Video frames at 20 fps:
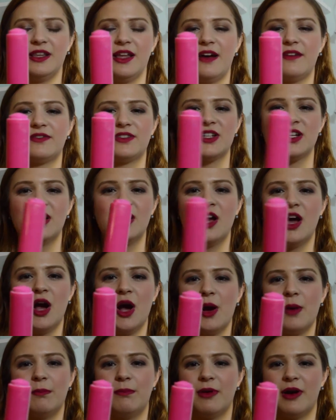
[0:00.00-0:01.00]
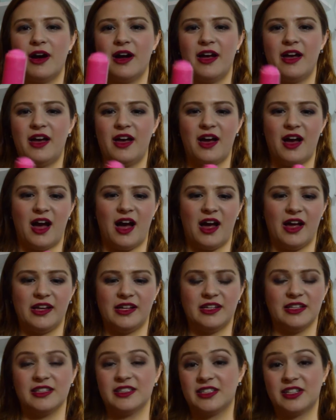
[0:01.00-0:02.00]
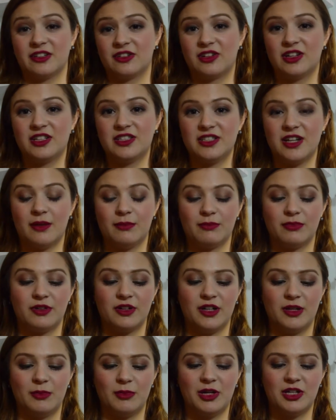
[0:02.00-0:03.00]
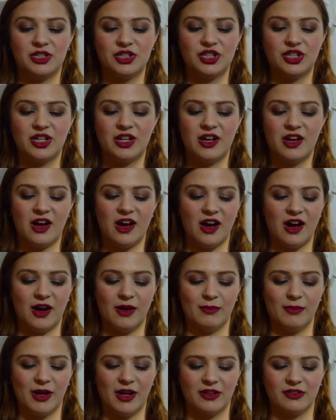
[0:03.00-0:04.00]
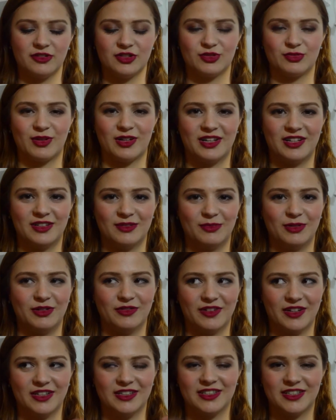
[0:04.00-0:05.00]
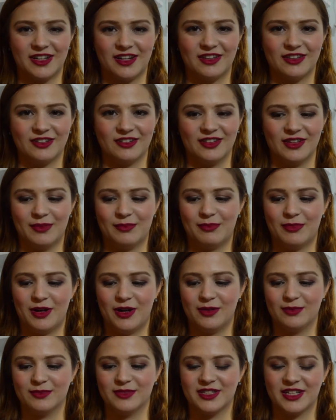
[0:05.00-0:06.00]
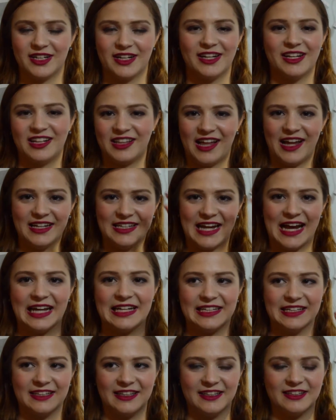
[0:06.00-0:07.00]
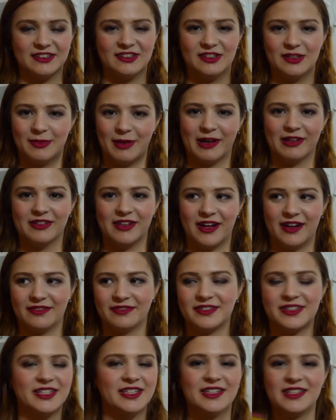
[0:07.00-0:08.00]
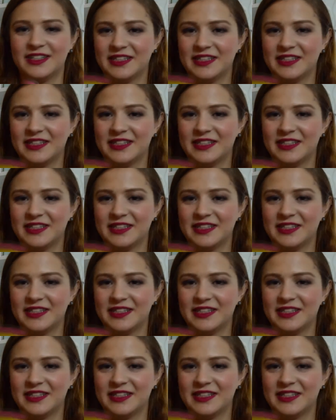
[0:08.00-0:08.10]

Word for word: left but I consider it done pretty much. Um, I was ready to move on to other lip balms and getting that tiny little amount left